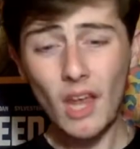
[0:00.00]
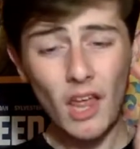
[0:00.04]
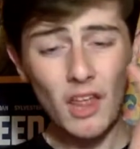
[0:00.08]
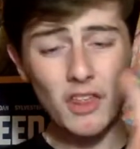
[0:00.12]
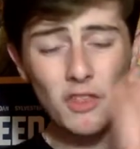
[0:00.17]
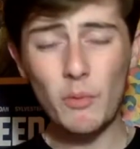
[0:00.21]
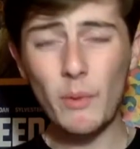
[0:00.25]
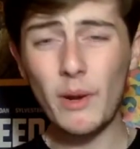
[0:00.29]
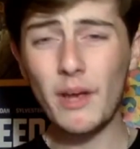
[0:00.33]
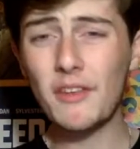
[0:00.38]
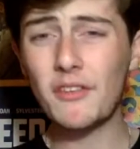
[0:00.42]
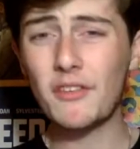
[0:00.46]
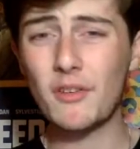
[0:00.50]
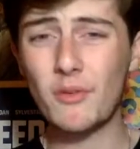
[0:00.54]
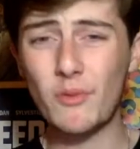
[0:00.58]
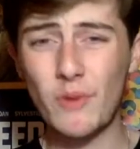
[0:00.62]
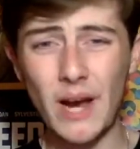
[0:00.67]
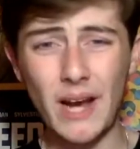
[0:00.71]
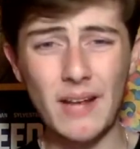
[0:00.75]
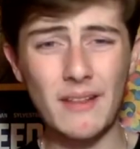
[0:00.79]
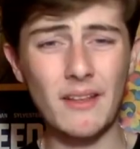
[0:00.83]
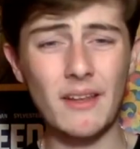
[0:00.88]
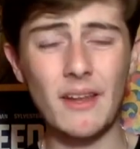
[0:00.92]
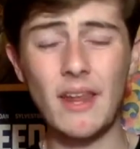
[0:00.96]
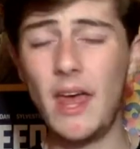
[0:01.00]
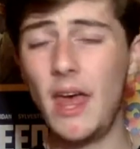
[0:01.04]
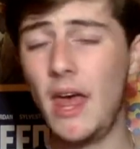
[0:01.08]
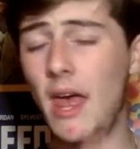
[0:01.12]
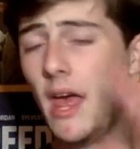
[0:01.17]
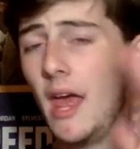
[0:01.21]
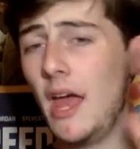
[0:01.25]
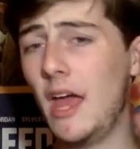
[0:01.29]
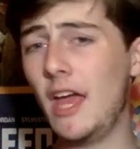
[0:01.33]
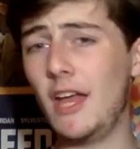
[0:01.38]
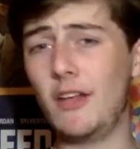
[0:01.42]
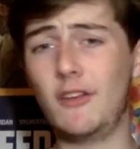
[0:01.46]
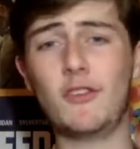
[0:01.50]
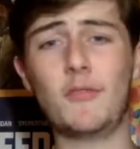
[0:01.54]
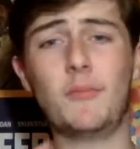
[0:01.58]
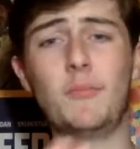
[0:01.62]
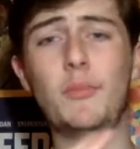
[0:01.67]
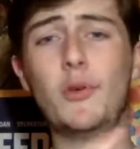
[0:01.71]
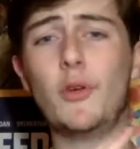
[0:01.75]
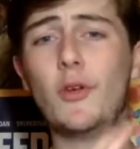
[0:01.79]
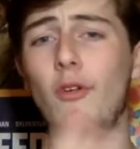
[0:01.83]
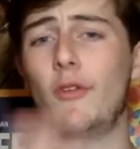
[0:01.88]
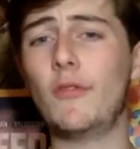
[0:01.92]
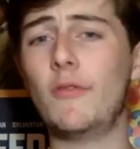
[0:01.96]
The way it's directed, it's just
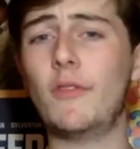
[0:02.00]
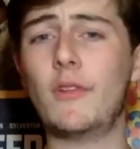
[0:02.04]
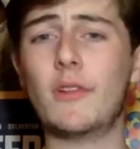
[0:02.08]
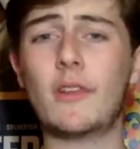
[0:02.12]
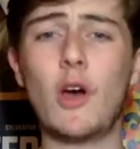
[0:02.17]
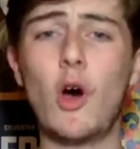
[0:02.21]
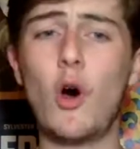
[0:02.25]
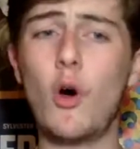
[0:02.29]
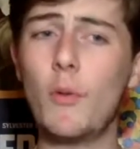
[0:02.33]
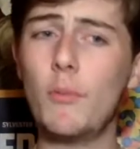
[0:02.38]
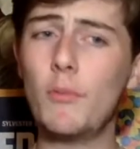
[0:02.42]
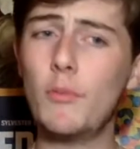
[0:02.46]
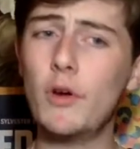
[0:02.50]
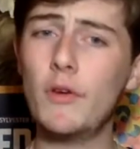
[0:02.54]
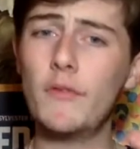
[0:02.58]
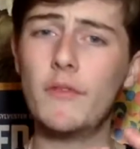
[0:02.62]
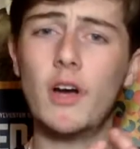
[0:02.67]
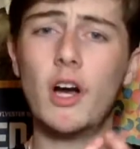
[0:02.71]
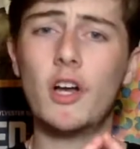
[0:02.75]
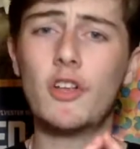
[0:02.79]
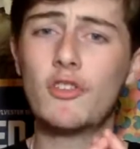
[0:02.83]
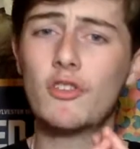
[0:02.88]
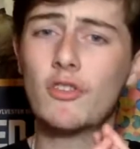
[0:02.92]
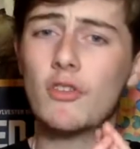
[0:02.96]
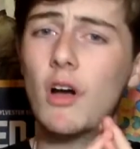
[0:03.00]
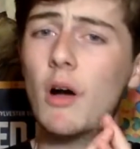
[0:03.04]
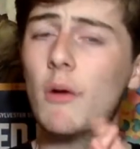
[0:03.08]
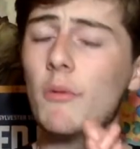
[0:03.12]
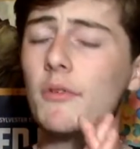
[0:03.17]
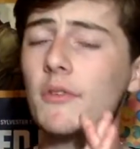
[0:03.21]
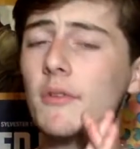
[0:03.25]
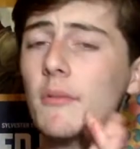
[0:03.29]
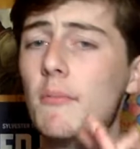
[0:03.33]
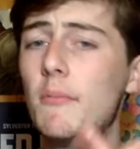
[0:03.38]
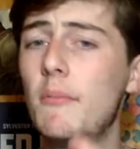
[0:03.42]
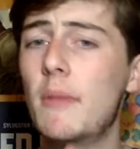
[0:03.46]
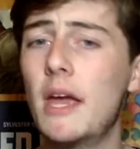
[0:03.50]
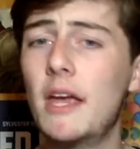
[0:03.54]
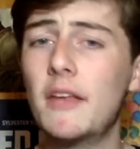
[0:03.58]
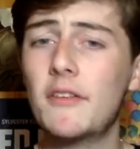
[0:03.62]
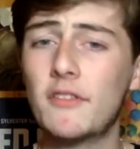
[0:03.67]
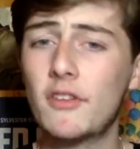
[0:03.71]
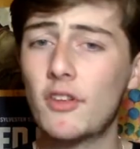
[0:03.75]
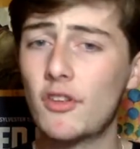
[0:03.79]
beautiful. The whole movie, I just thought was amazing.